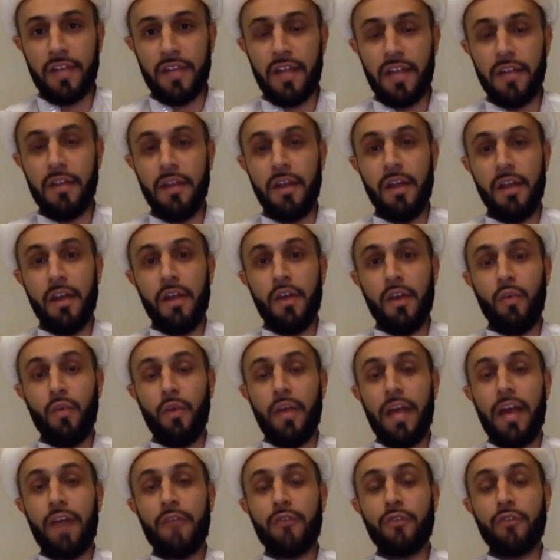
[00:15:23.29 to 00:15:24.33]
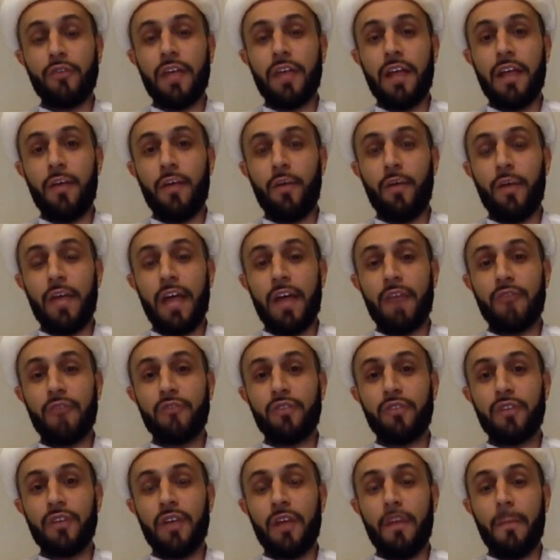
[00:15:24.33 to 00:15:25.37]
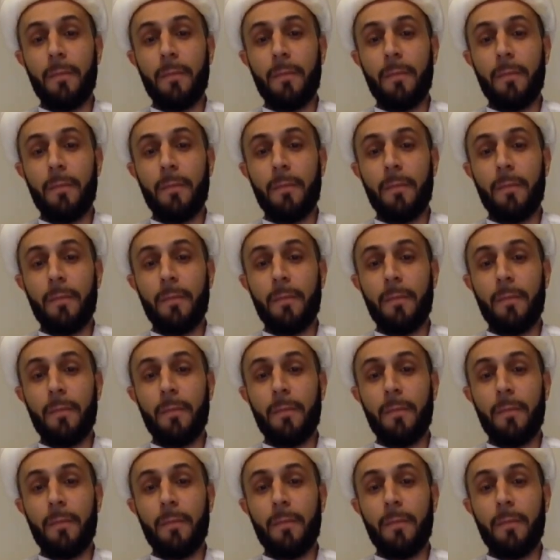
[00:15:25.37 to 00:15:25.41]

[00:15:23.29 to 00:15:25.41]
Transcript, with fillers: And we have to, we have to